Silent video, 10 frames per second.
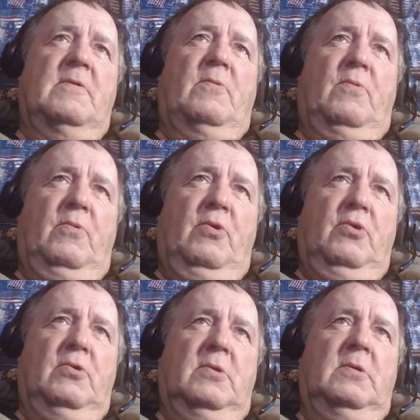
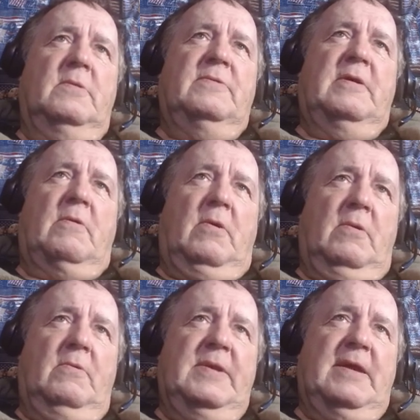rule their
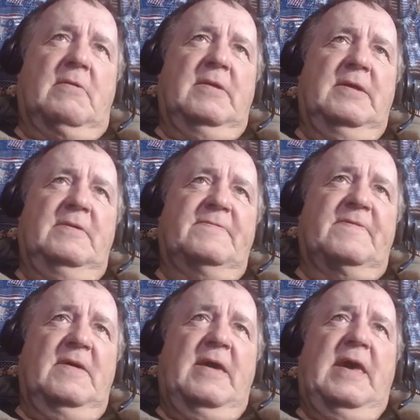own areas
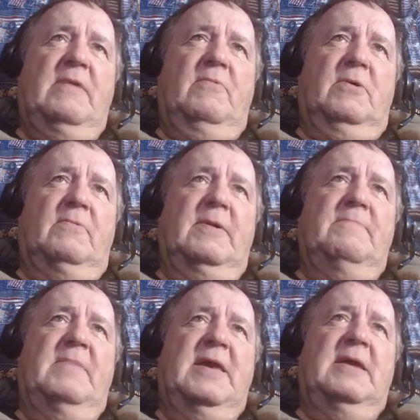and will
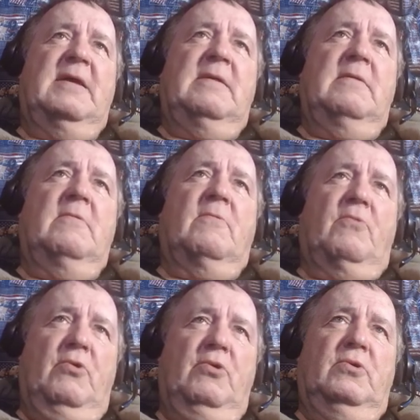remain
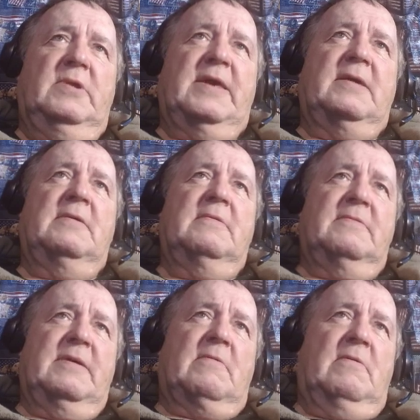ruling
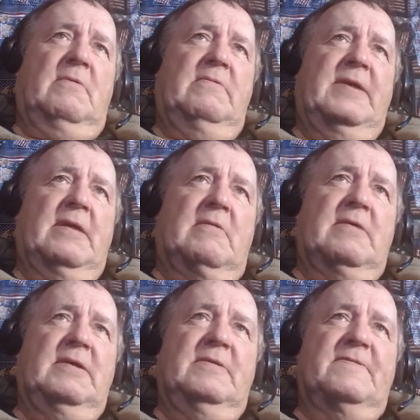their own
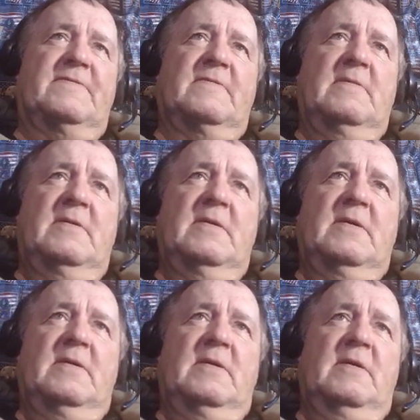areas.
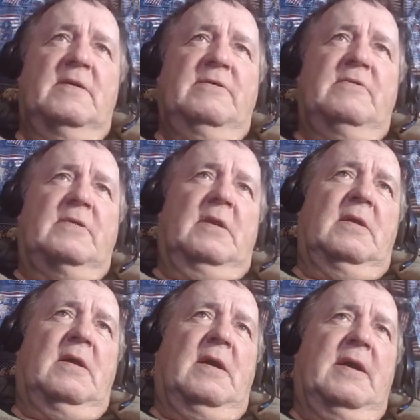You can
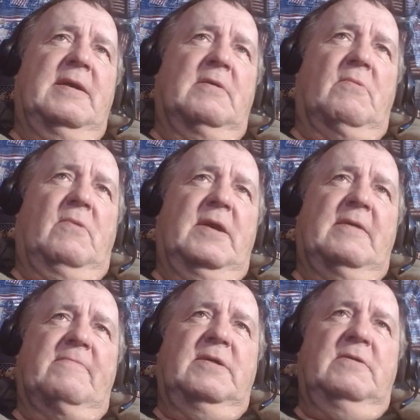lie or
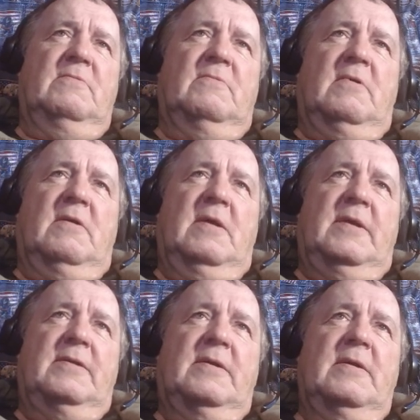whatever you want,
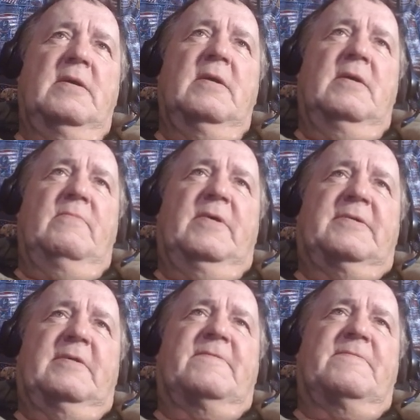but
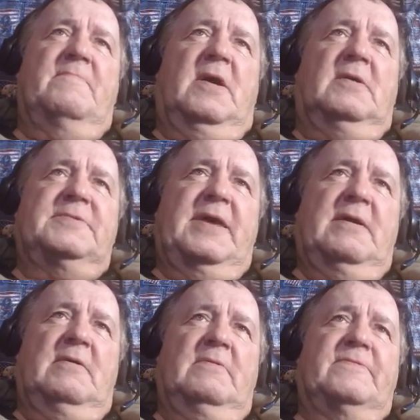the small
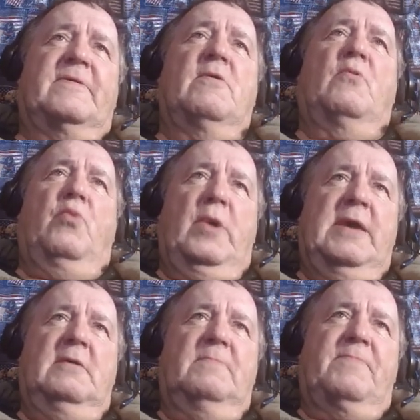towns
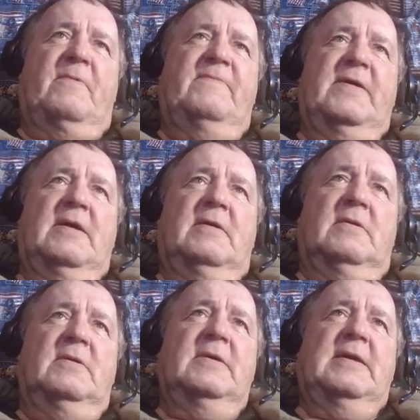will
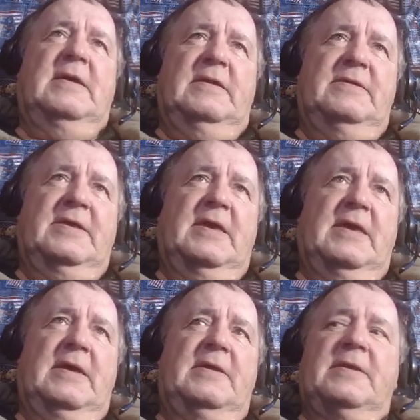prevail in the
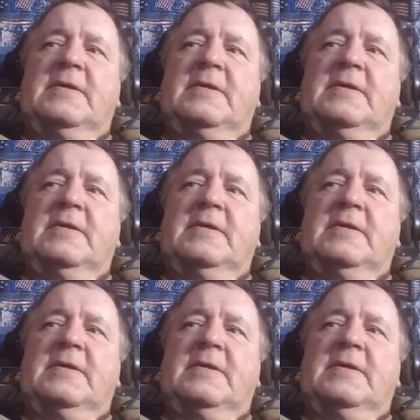end.